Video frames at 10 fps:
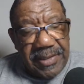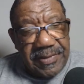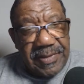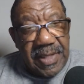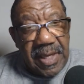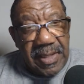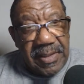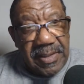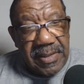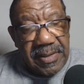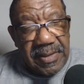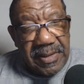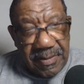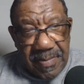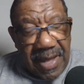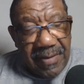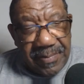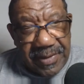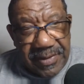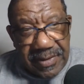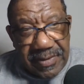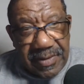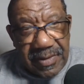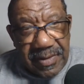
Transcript: he's done, in my opinion,